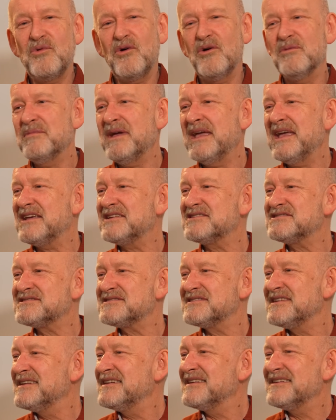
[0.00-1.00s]
what
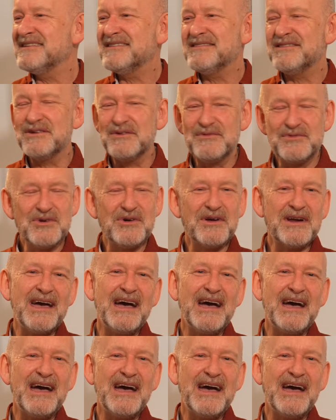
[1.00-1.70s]
makes the reviewer